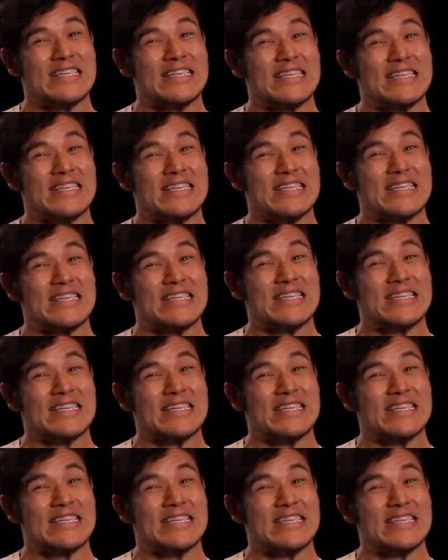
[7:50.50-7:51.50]

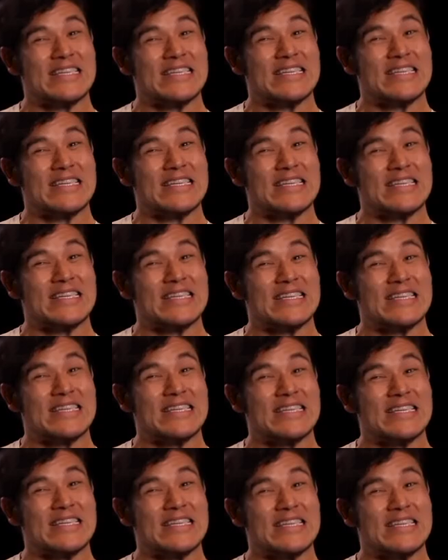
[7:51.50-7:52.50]

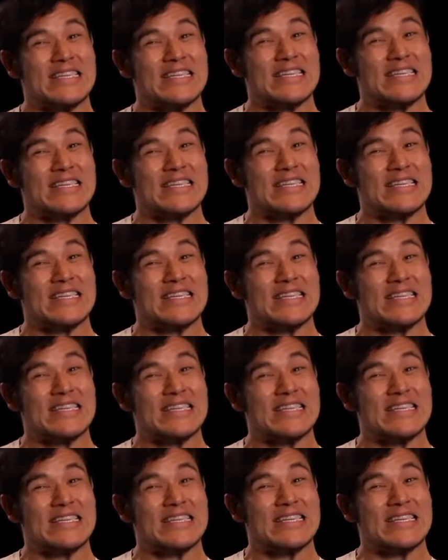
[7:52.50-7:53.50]

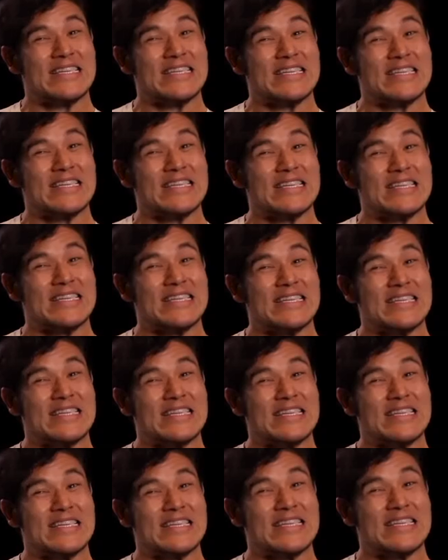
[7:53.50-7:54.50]

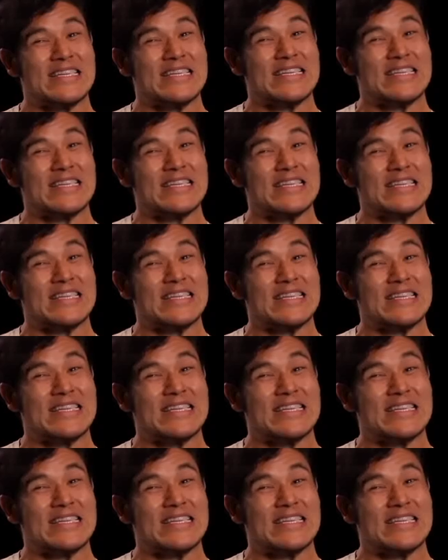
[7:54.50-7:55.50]

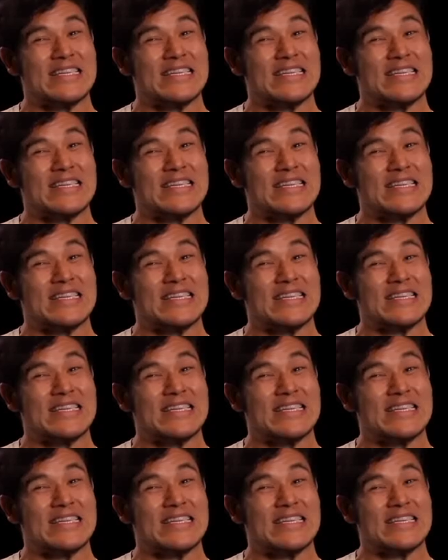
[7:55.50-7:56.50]

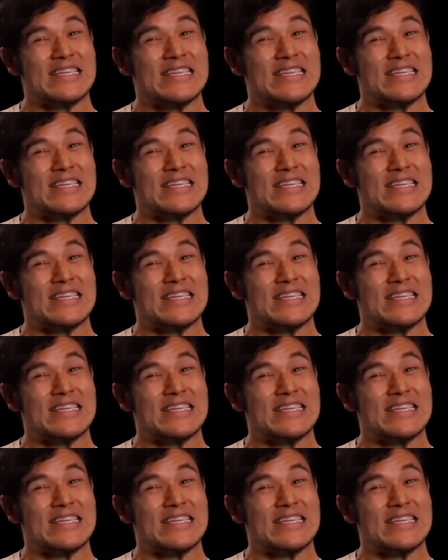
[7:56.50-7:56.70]
(not speaking)